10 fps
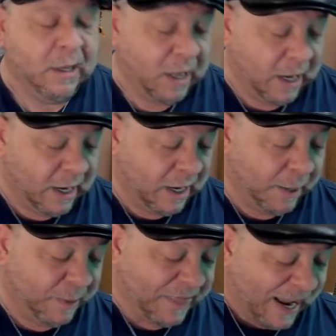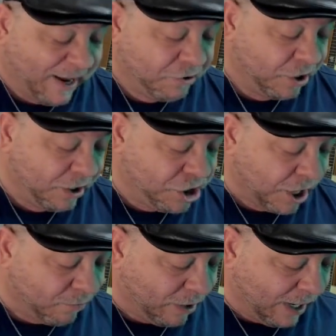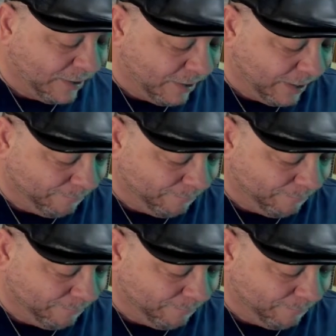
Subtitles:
But that gives you a general idea.